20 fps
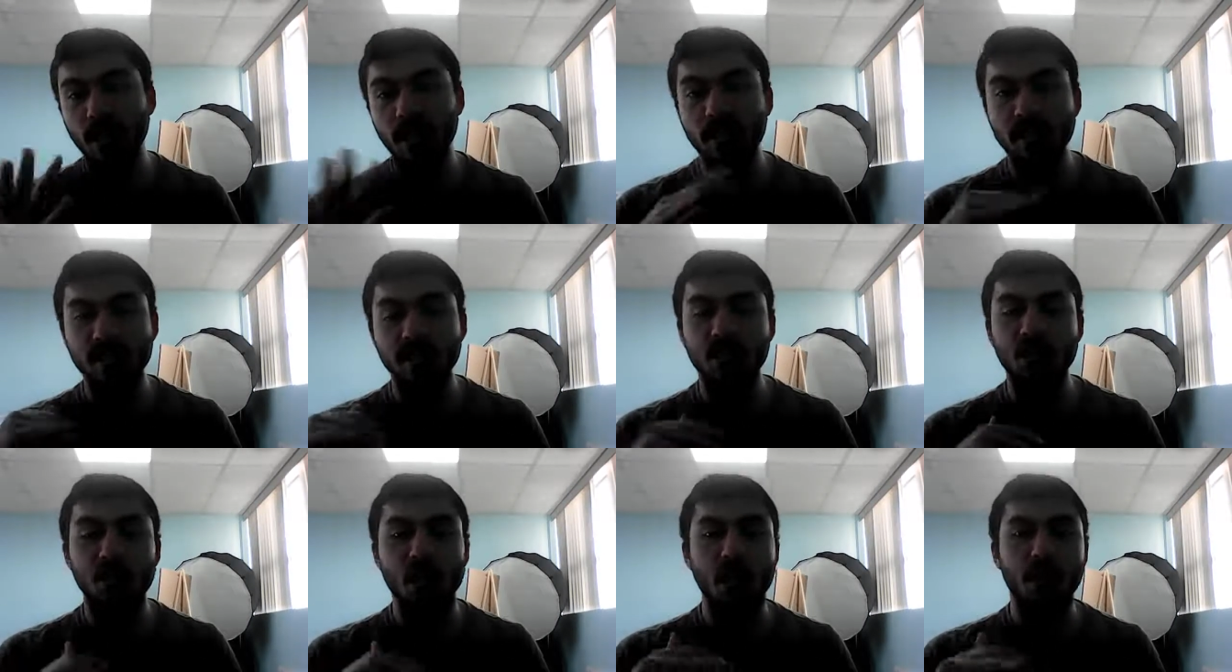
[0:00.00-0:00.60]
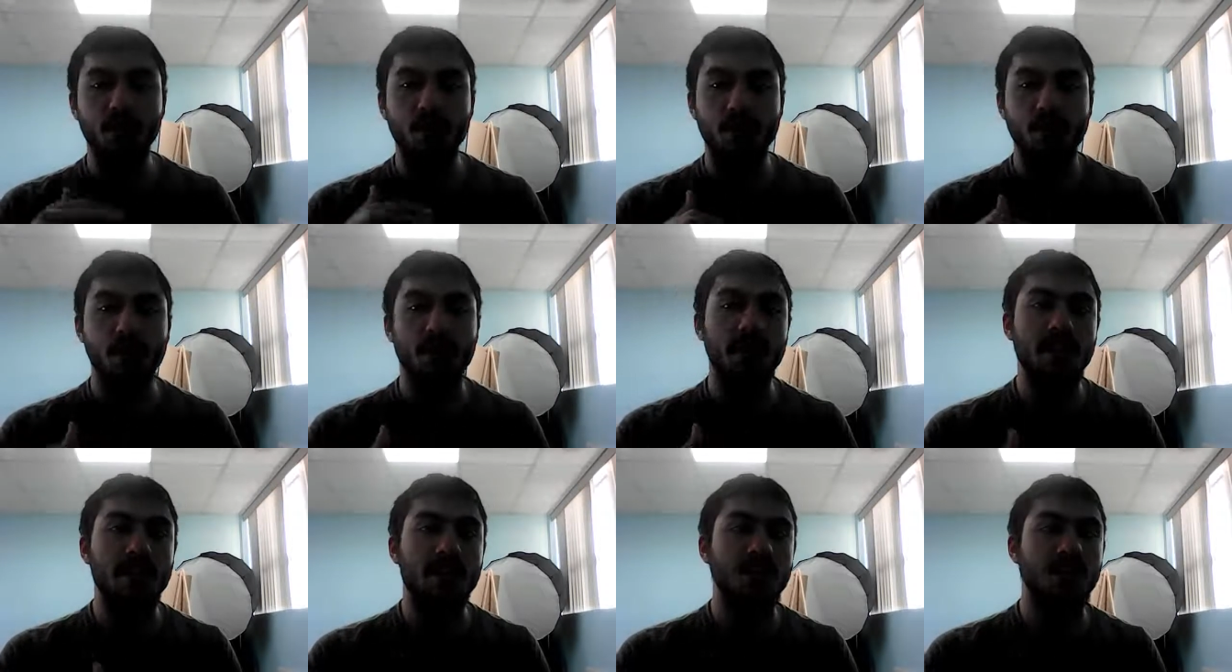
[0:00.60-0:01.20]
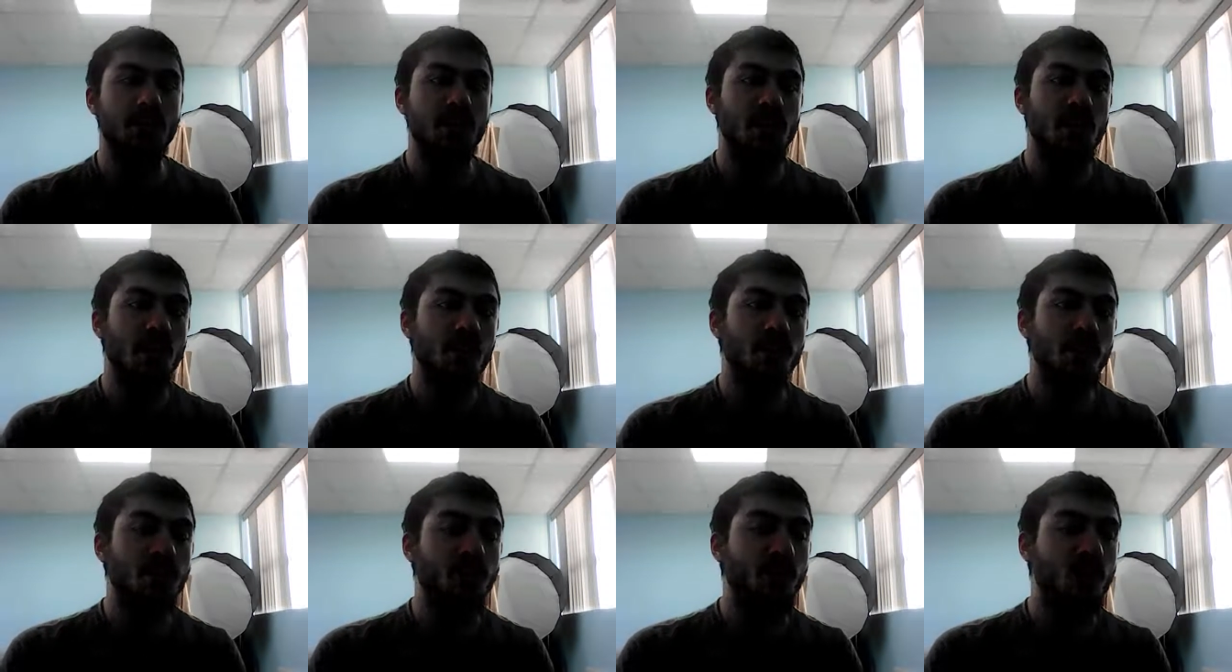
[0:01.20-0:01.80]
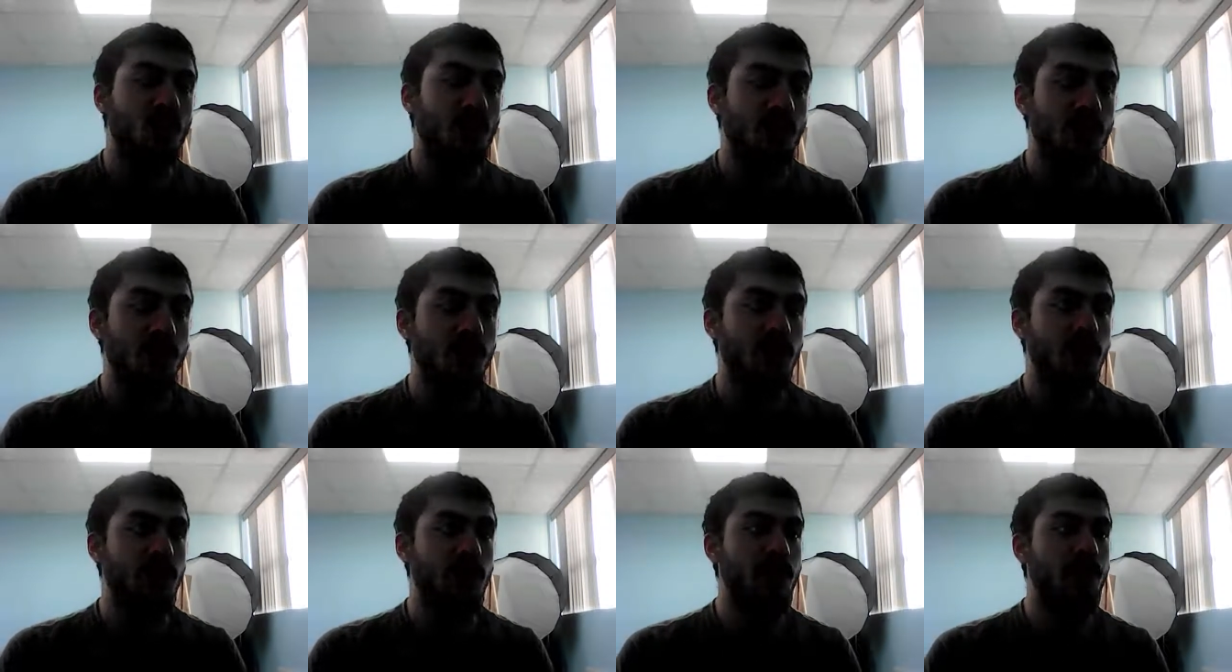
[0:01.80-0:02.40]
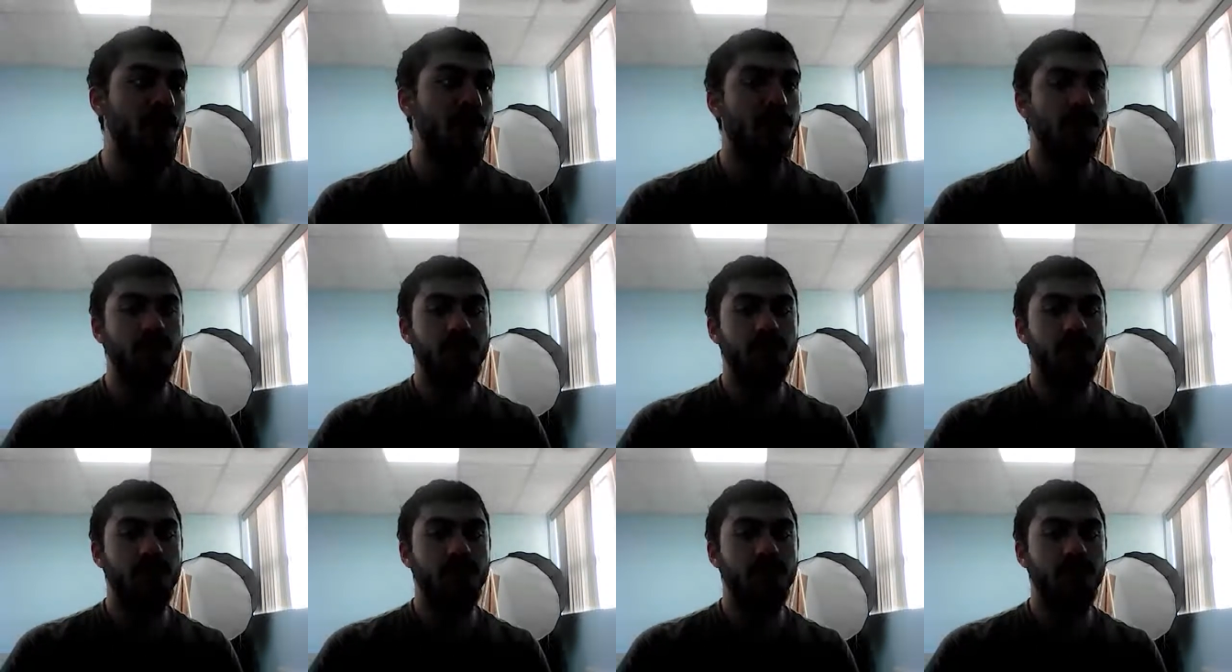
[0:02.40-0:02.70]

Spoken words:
years in jail or 30 years in jail or community service.